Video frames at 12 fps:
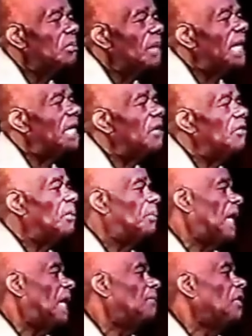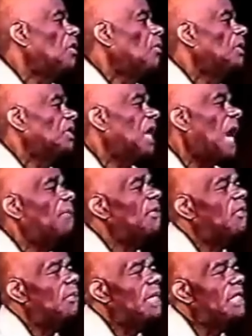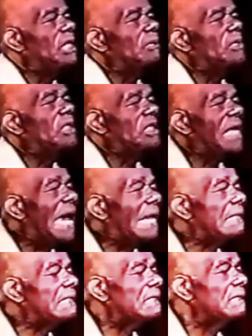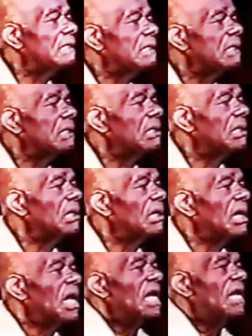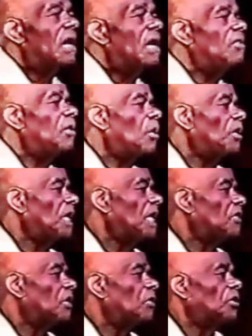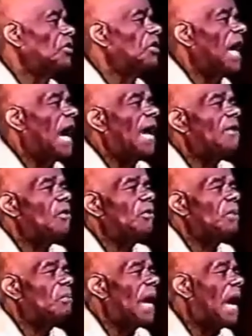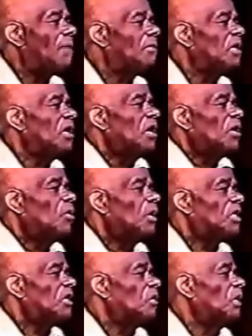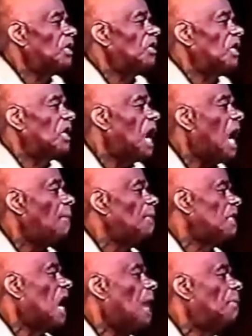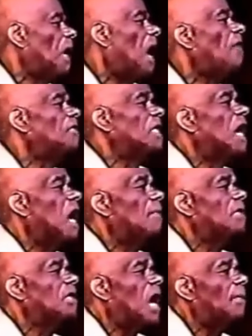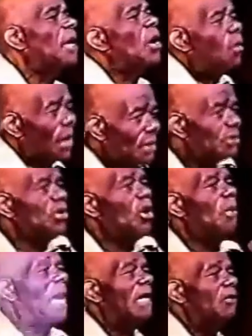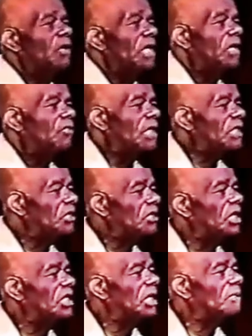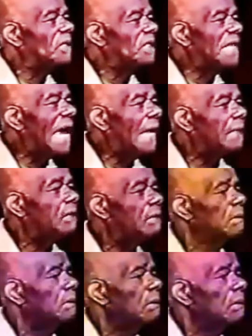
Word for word: the making of the Bible was copied from Egyptian texts. Now, if you want to get so dewy-eyed over the Bible, which is, which is a carbon copy of a carbon copy, why don't you go back and read the original Egyptian text?